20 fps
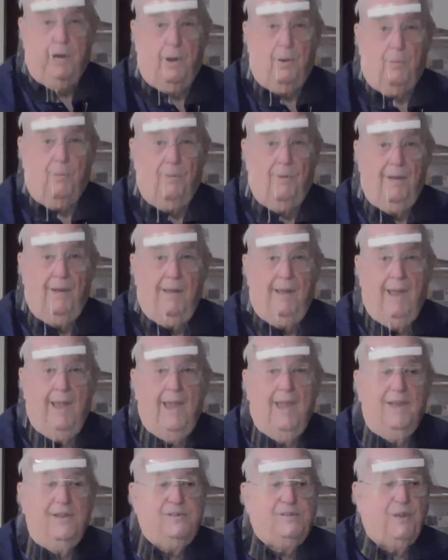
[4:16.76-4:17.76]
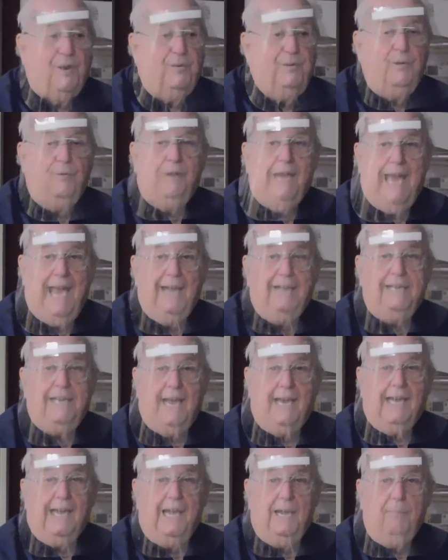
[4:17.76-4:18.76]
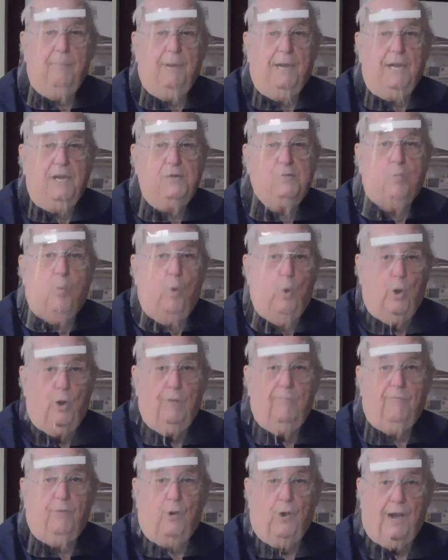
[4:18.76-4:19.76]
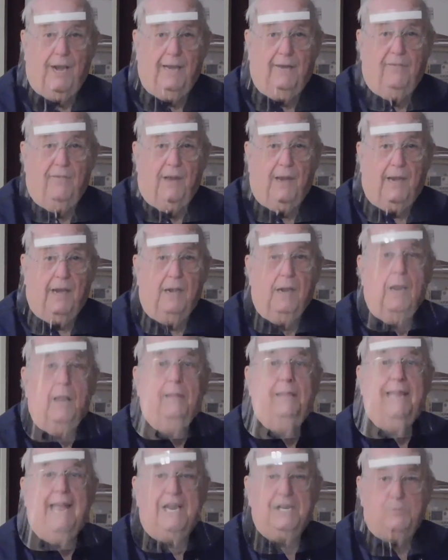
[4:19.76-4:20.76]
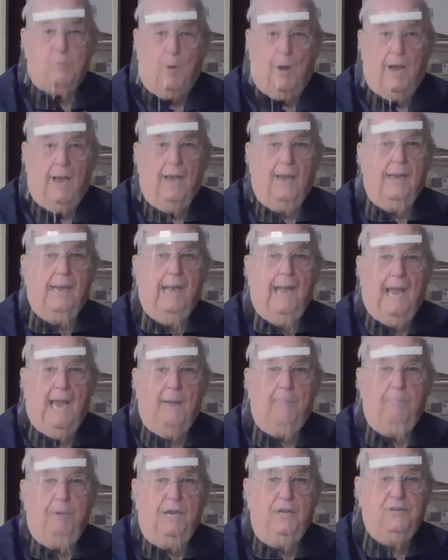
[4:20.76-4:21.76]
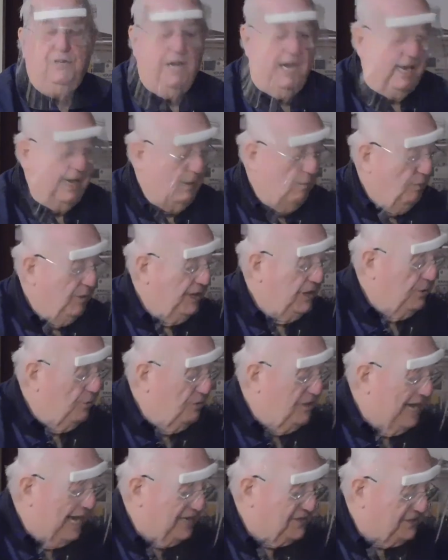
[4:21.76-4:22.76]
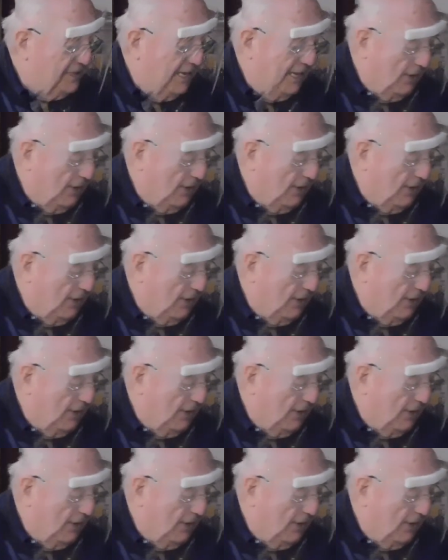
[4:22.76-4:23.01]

So you can't take anybody's word for anything. That's why at PG&E we do testing